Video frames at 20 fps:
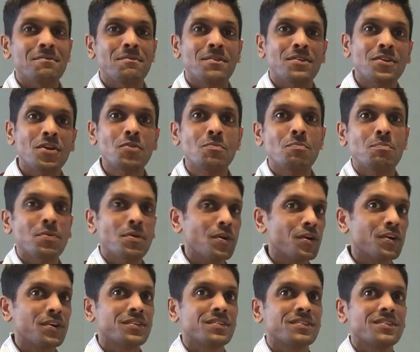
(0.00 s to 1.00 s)
no
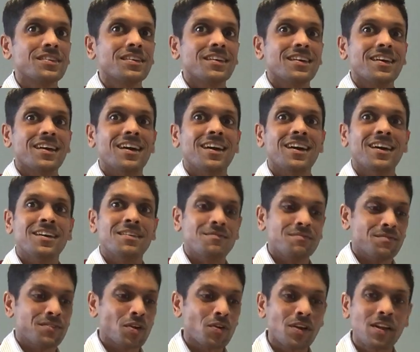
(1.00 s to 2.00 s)
books,
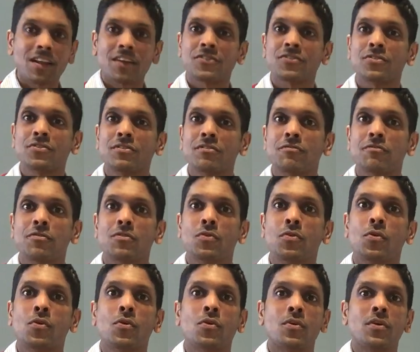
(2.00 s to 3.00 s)
no clutter on the
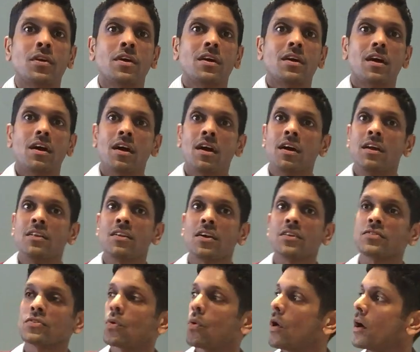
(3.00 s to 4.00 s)
floor, a
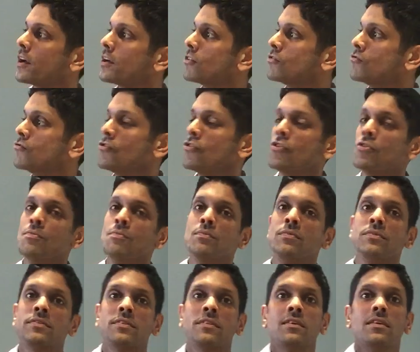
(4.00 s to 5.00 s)
nice quiet room?